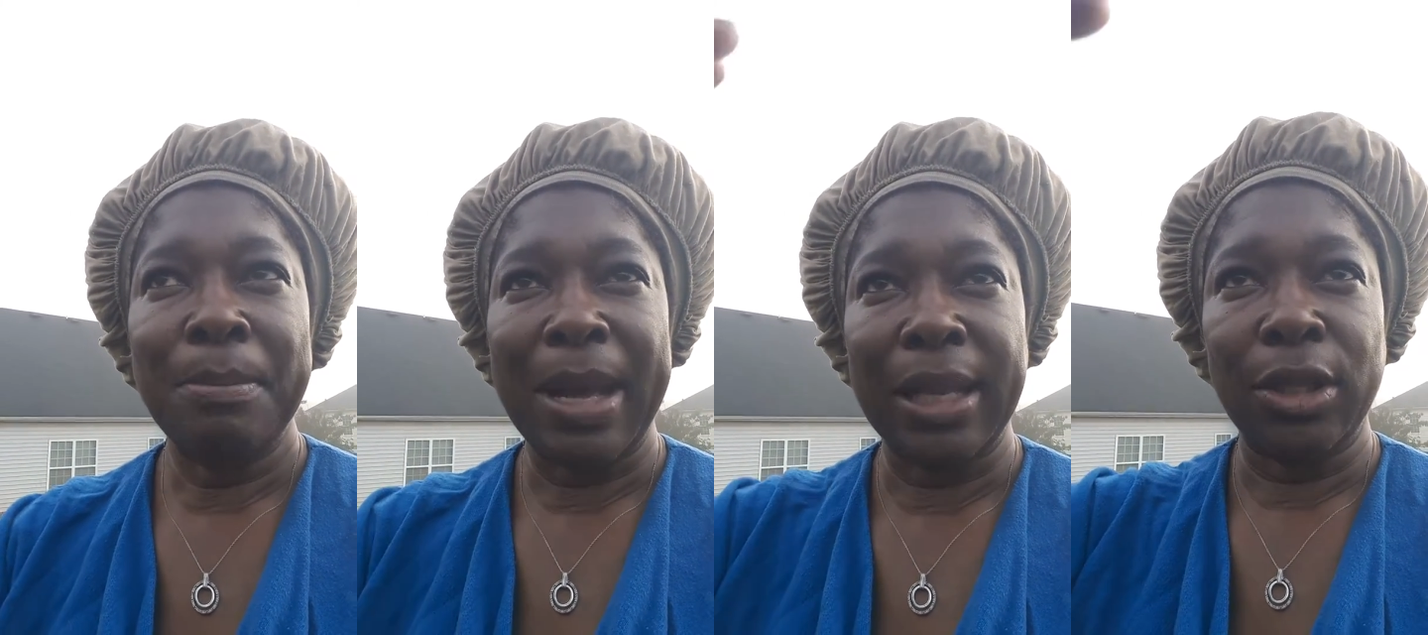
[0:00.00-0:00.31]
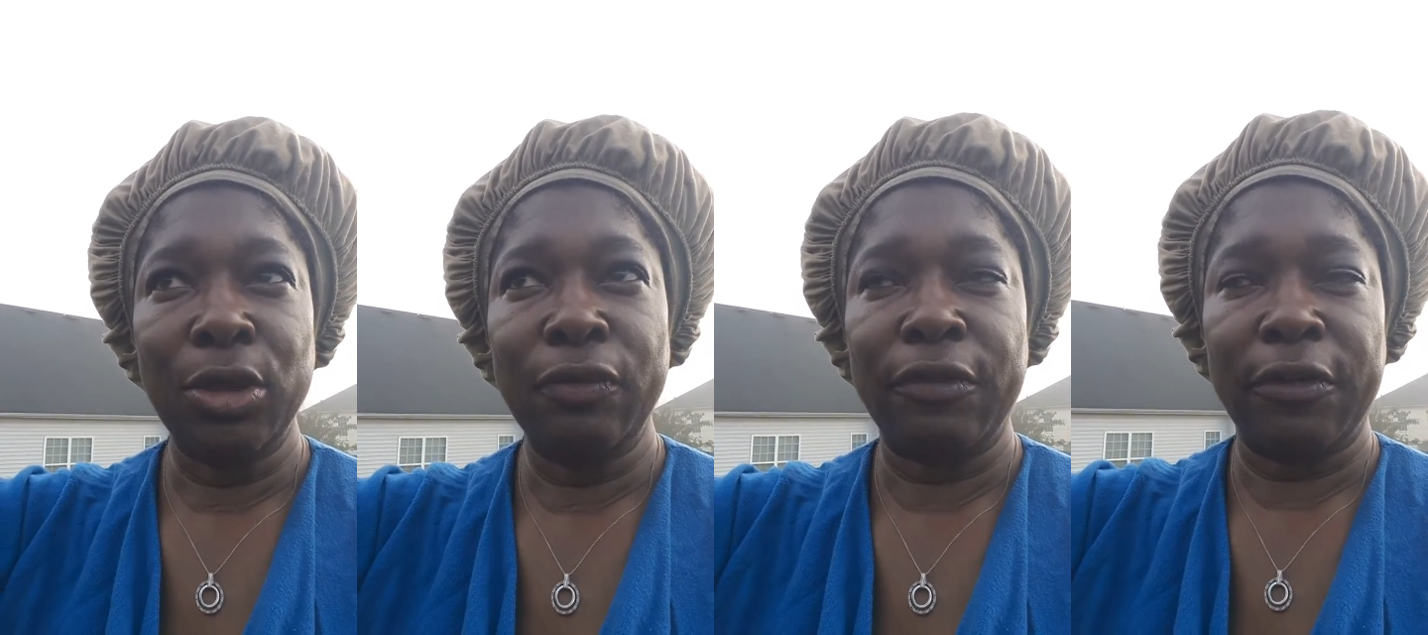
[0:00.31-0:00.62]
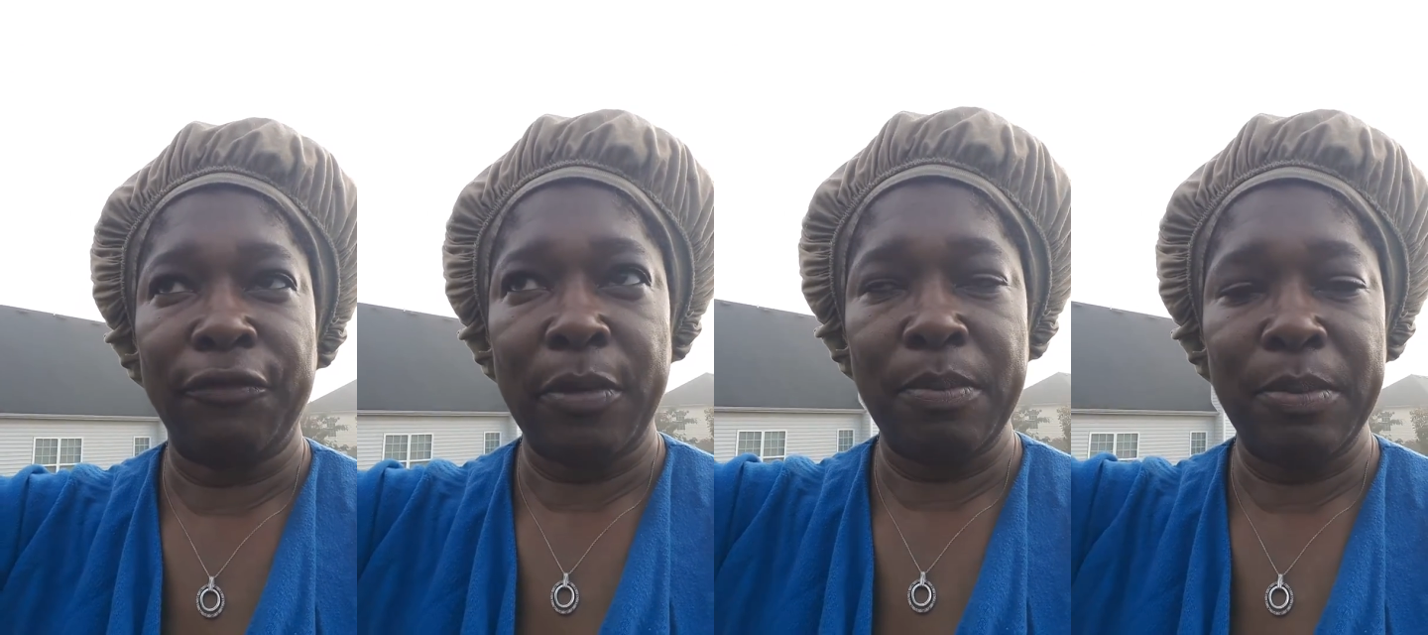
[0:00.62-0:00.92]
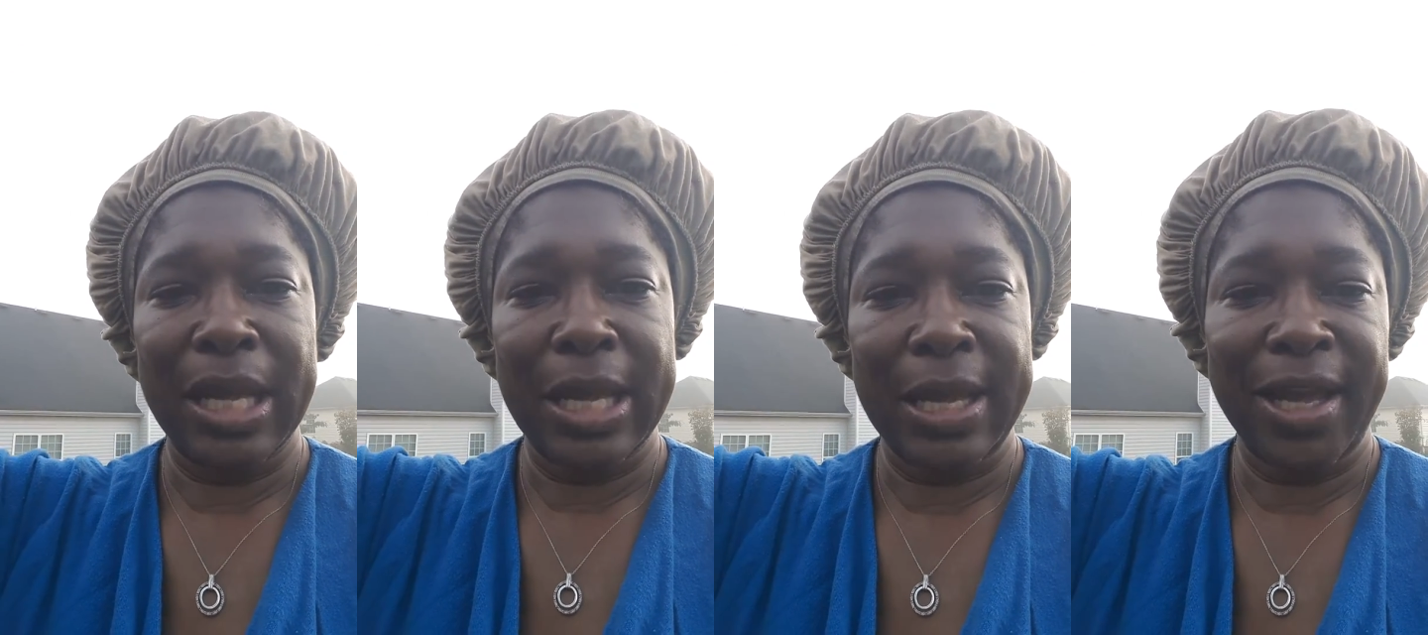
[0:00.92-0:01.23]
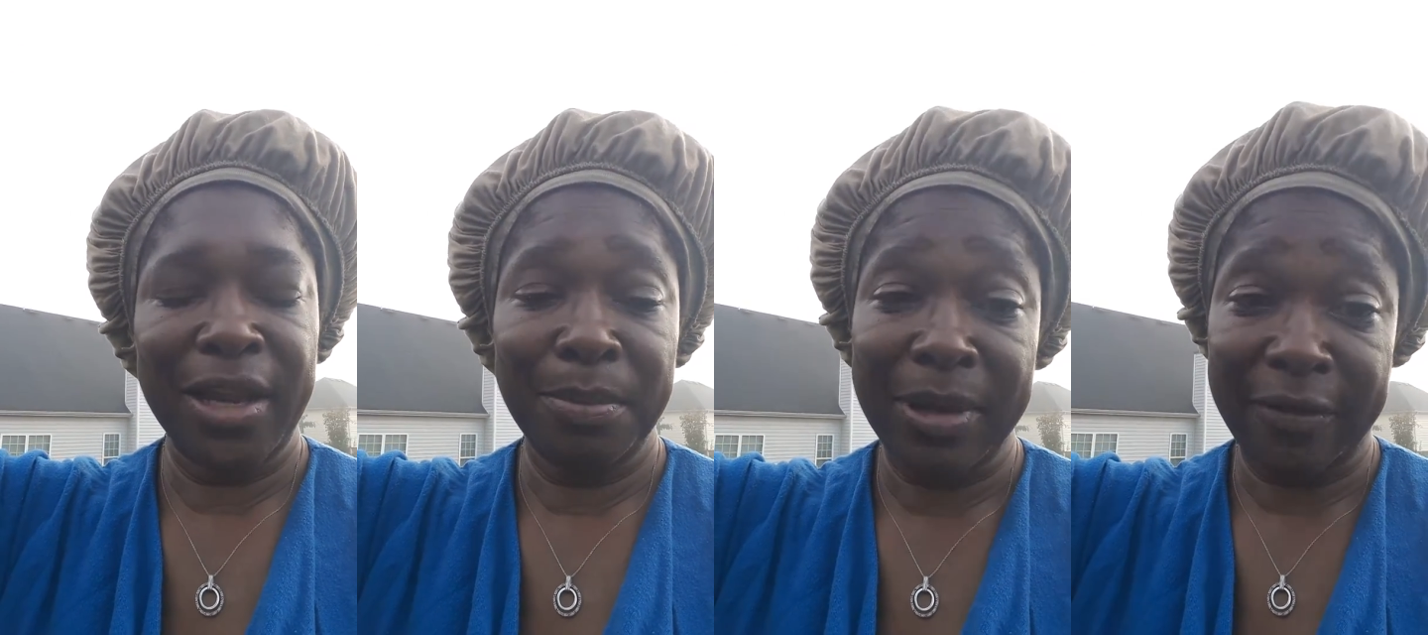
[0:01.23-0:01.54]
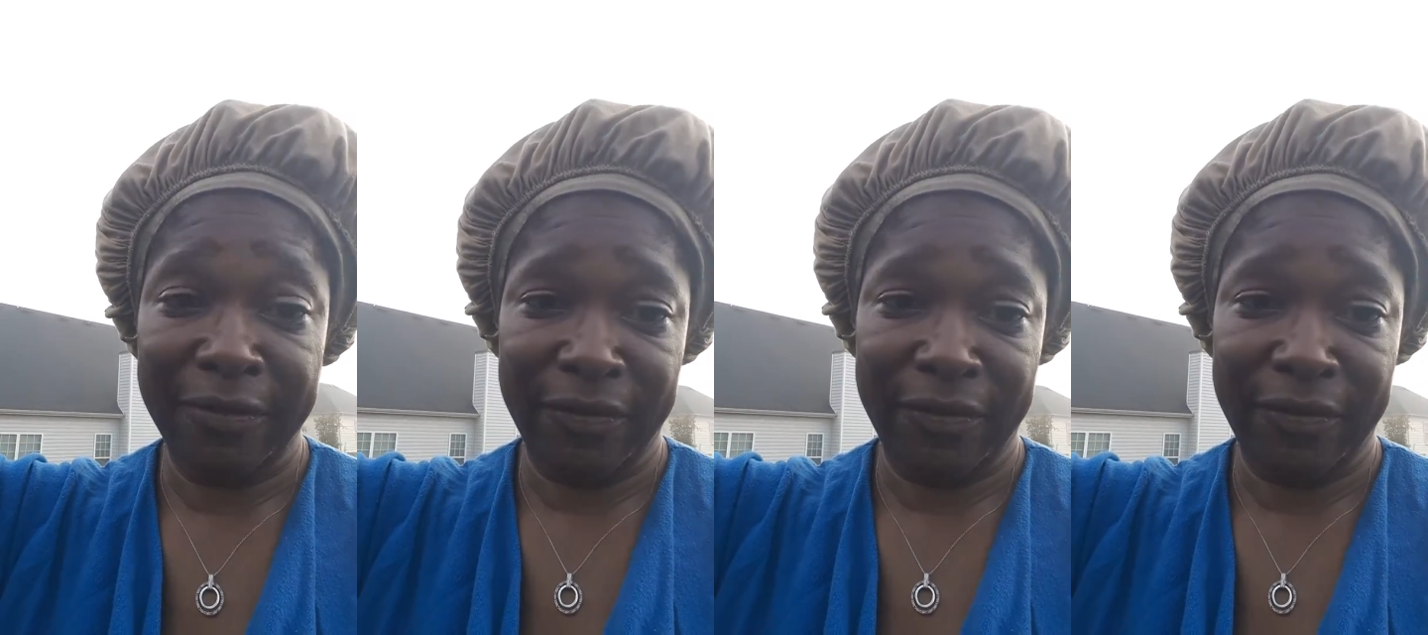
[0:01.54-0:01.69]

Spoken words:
my loofah from behind my